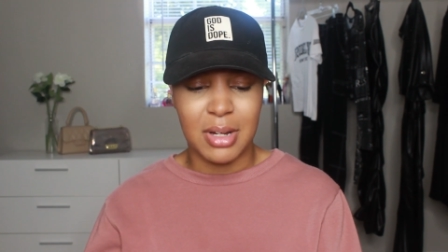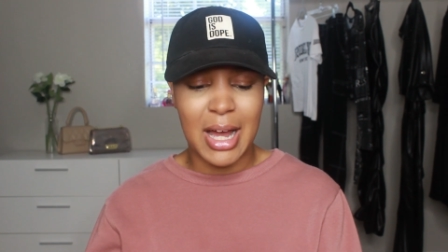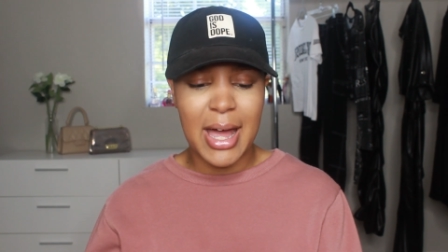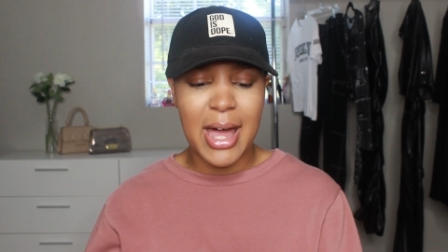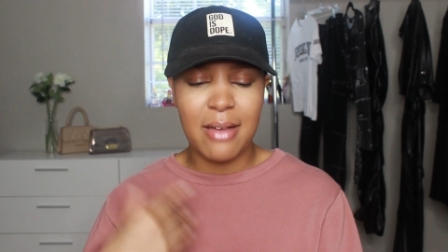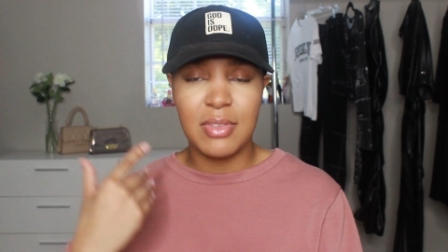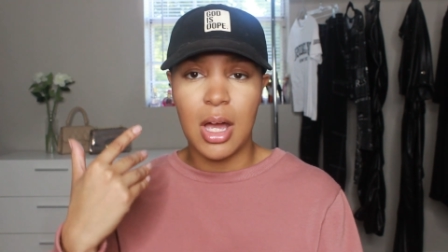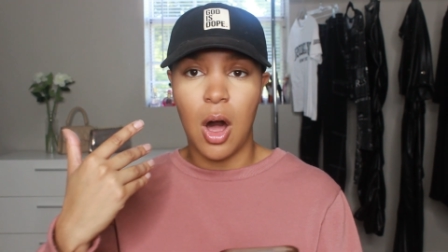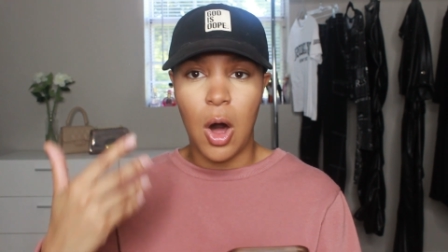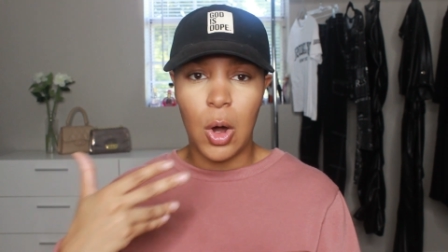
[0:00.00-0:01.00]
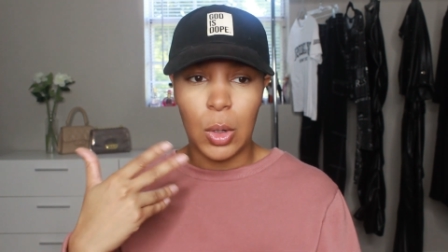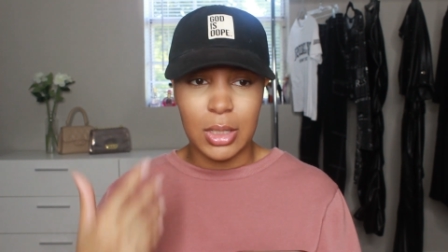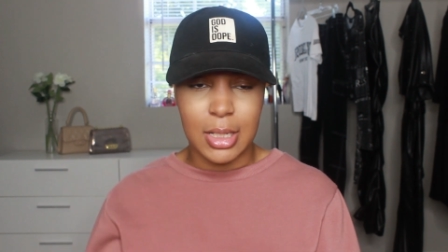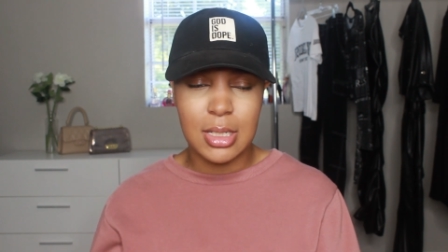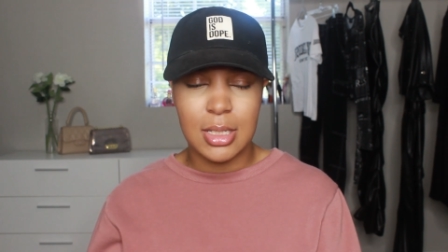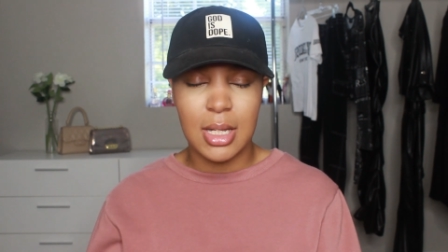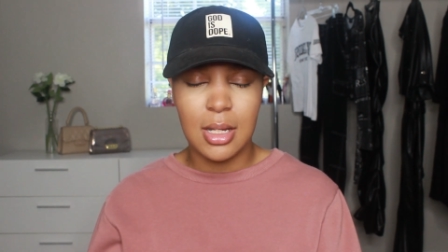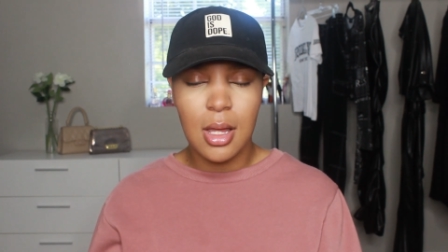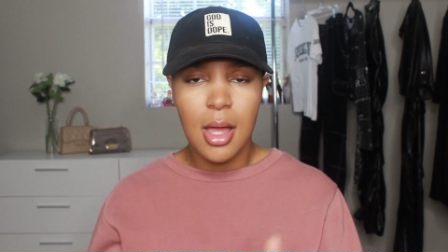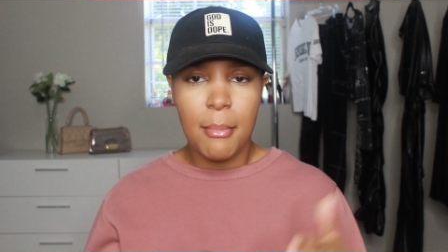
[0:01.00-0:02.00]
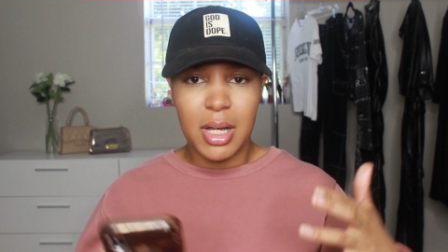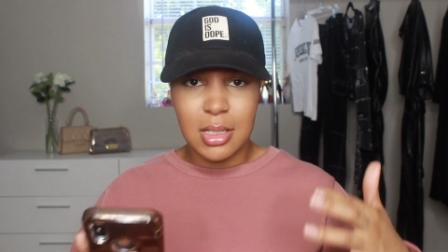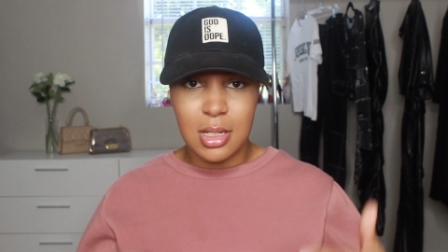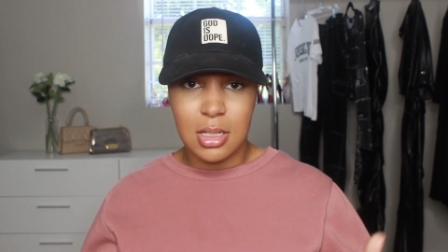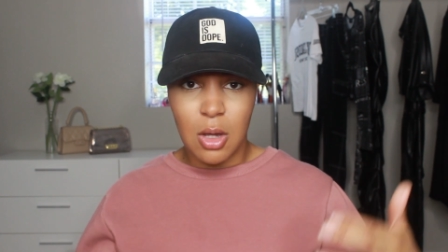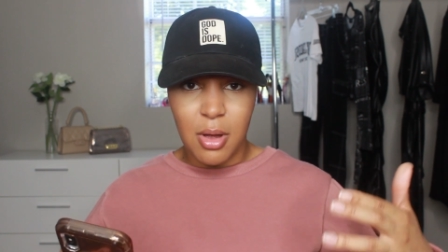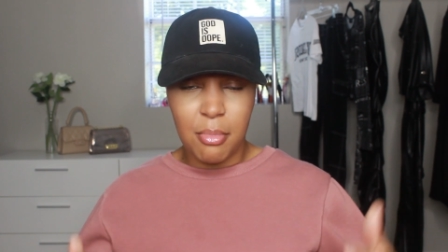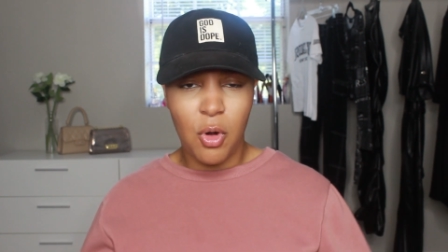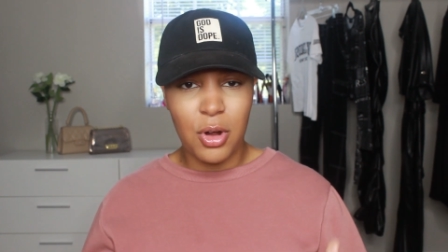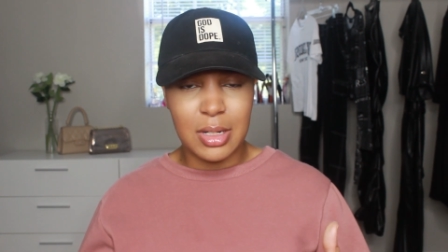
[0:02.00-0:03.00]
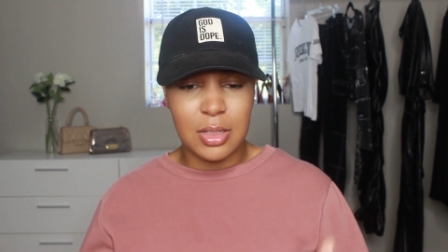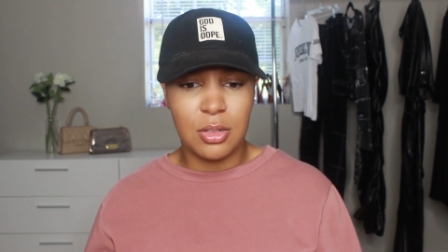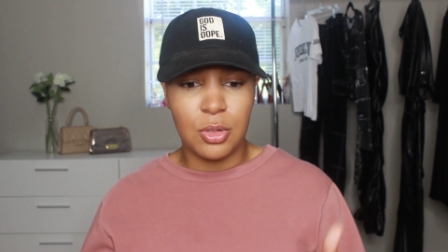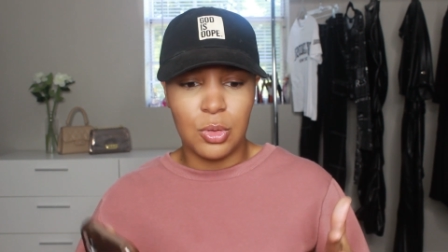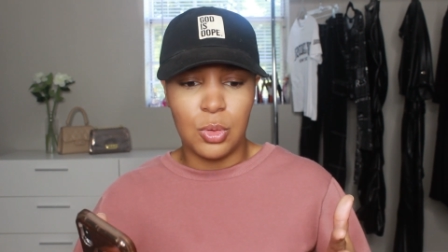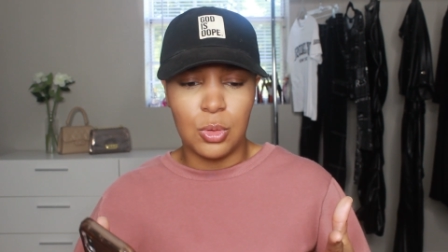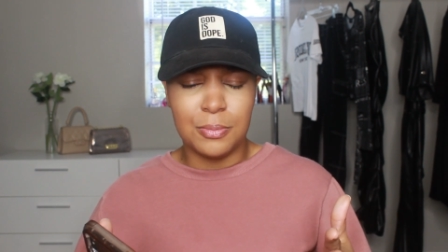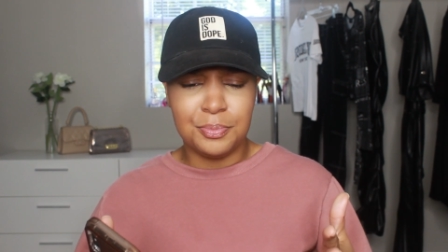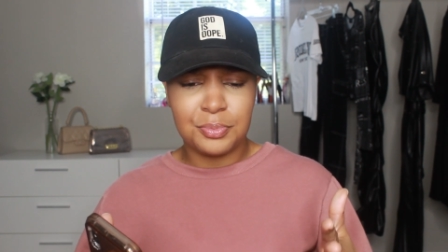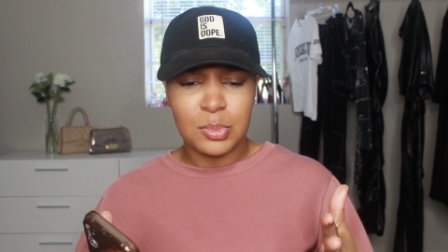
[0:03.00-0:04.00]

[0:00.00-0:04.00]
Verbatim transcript: But I have that all listed because it's so important to